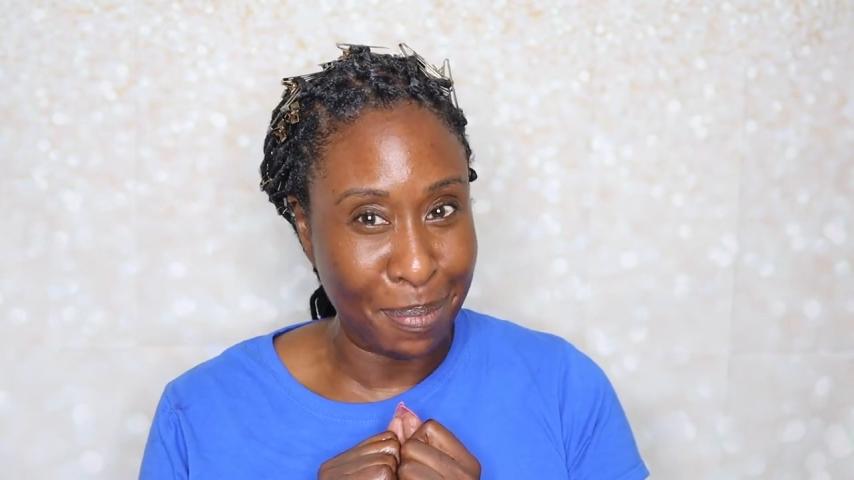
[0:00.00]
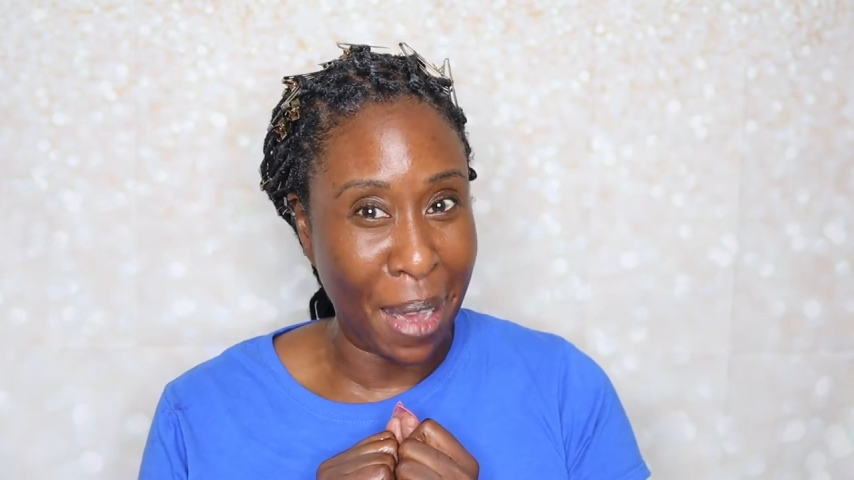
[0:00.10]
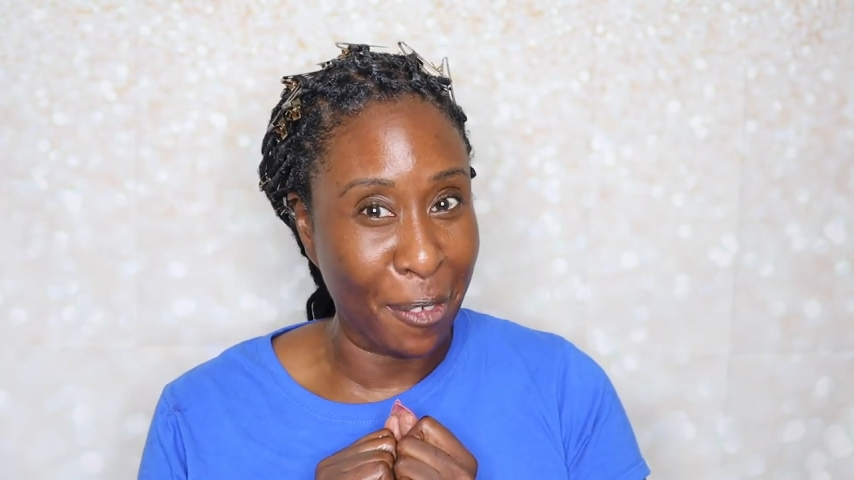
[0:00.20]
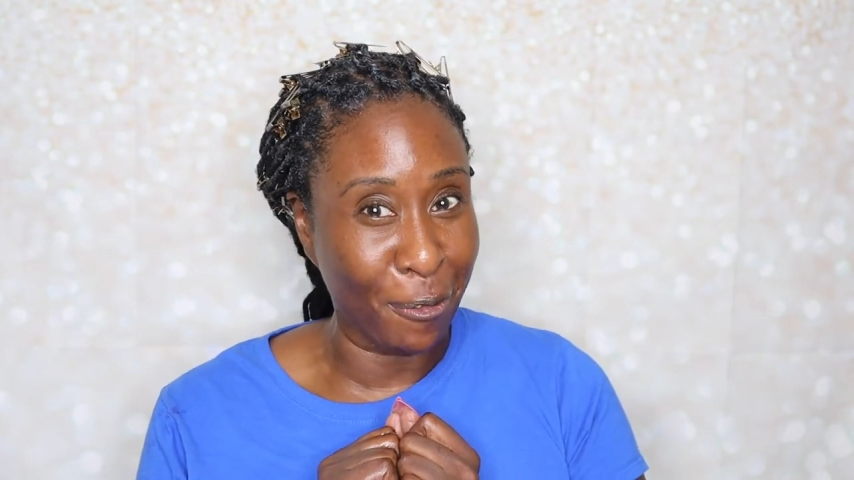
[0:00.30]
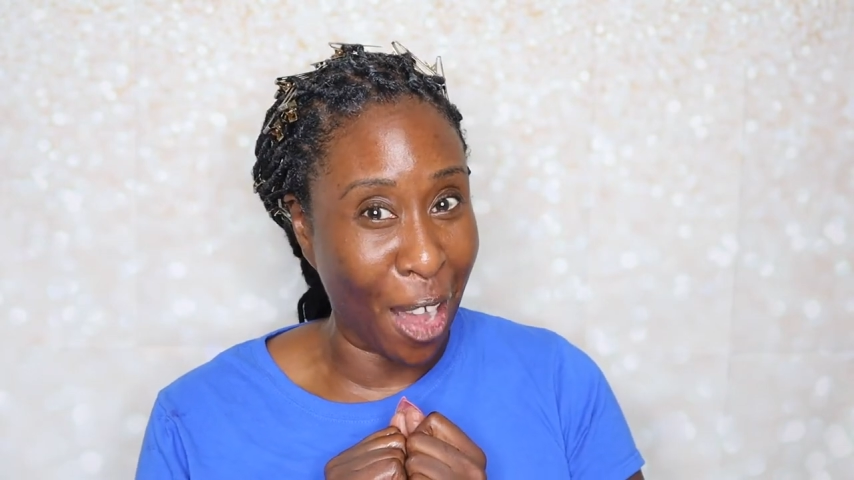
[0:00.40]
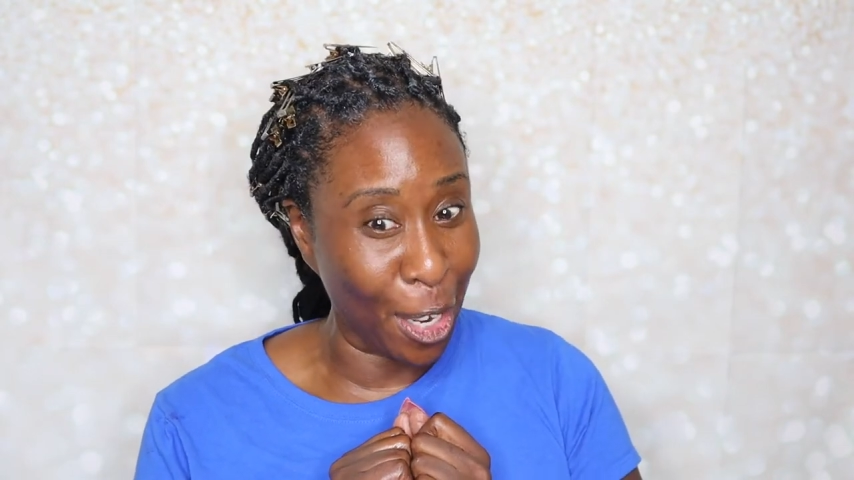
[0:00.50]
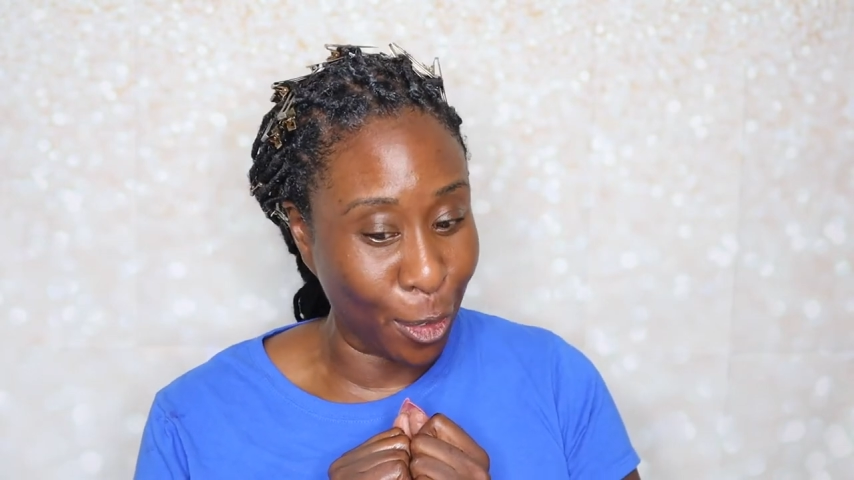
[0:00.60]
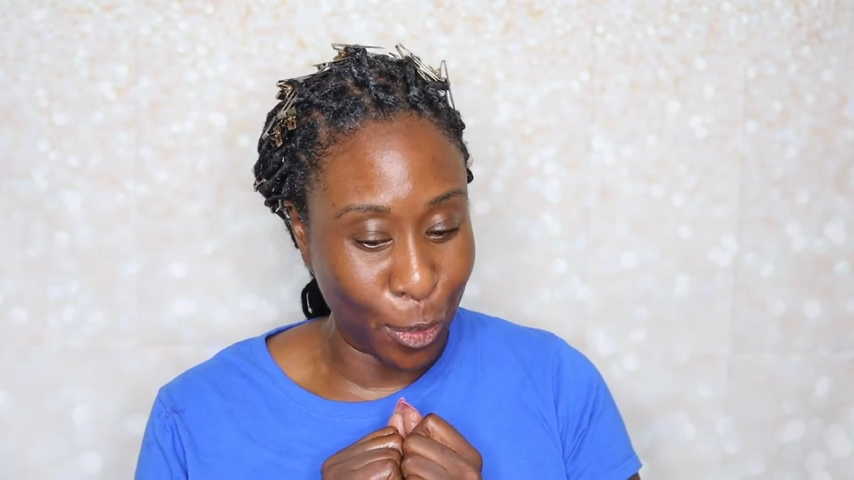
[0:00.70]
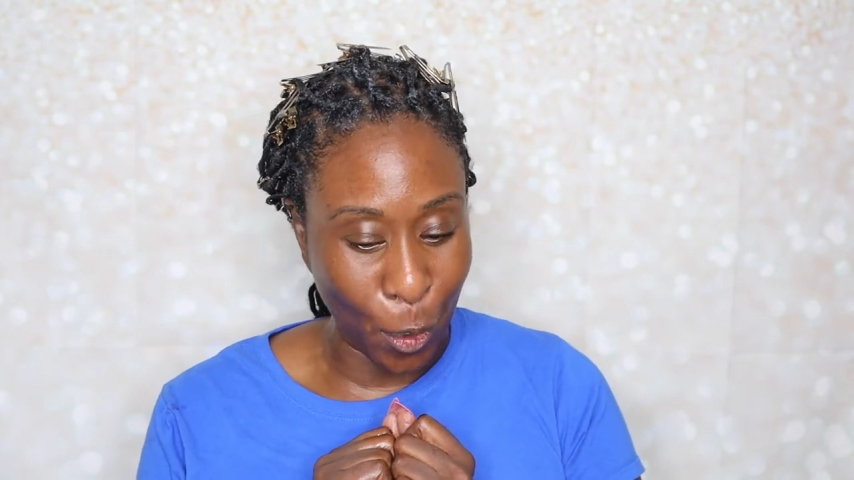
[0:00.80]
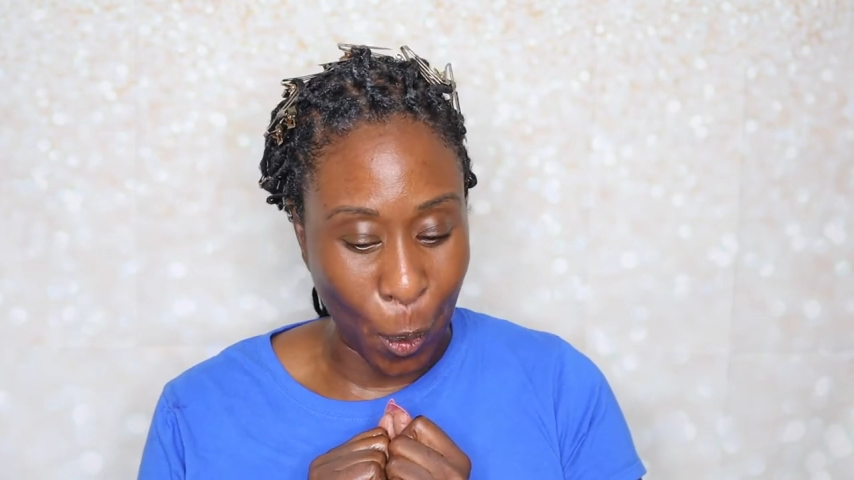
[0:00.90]
my
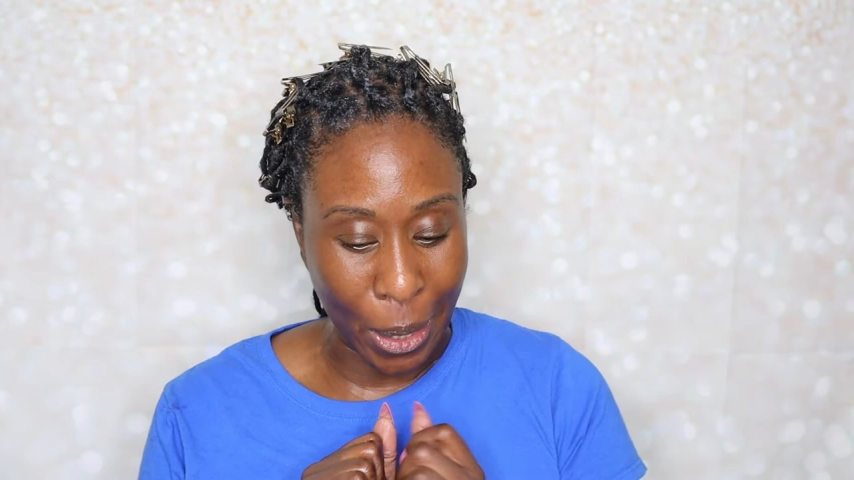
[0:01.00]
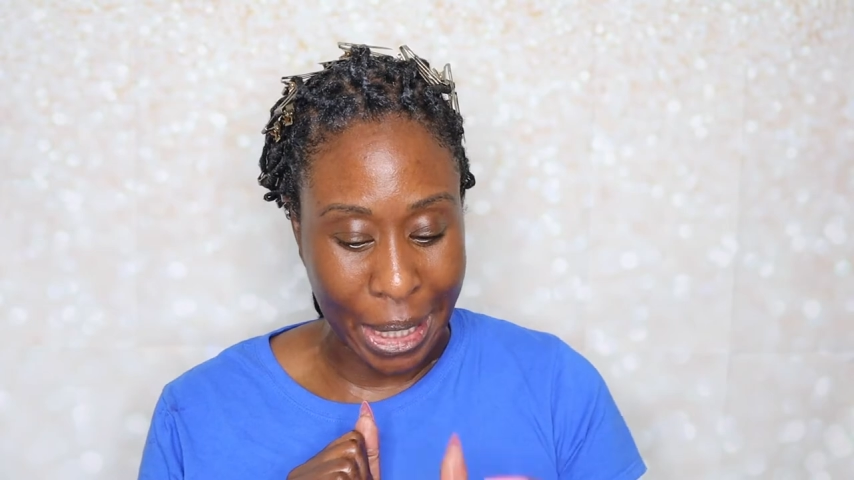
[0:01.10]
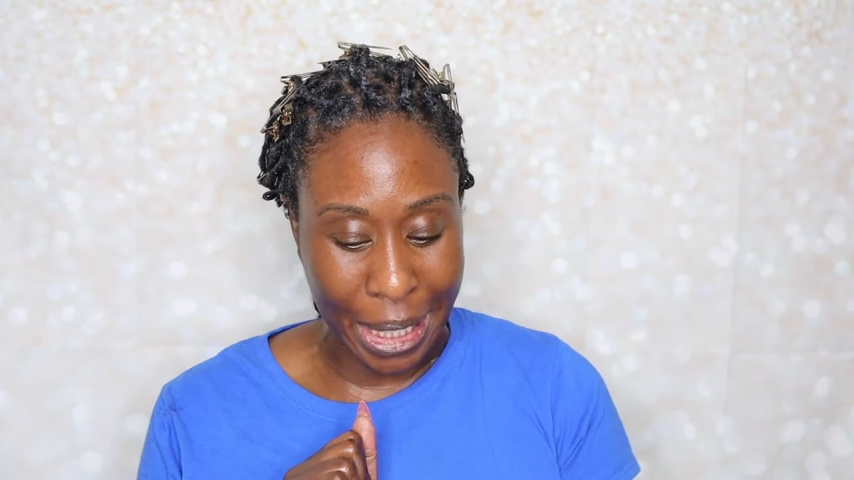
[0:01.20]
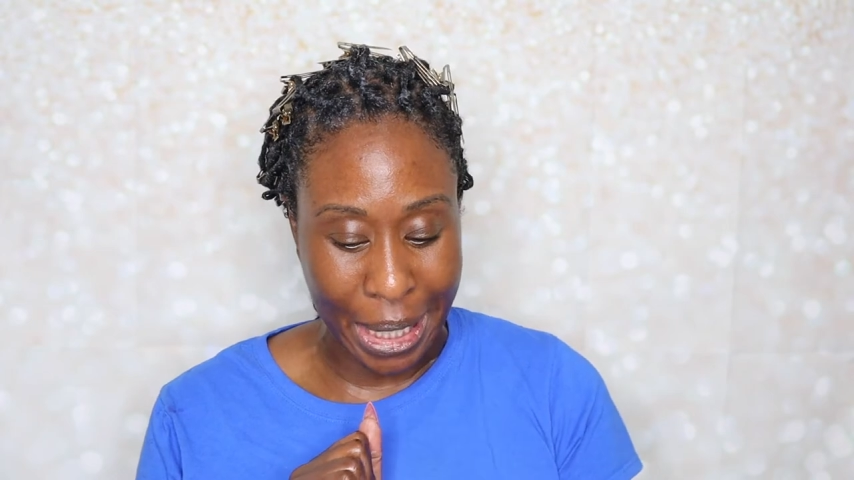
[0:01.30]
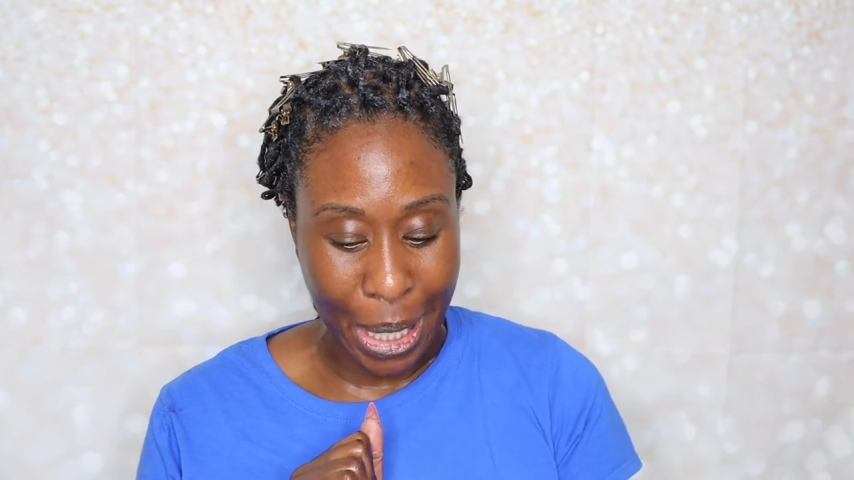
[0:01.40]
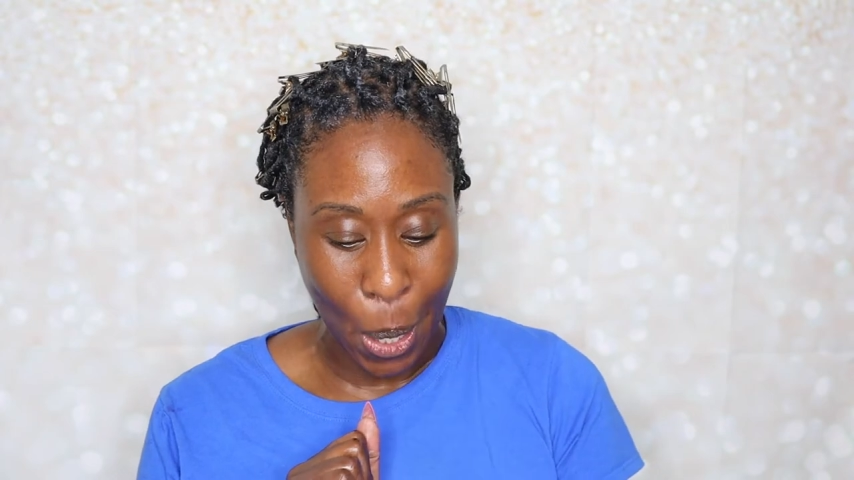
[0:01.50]
final thoughts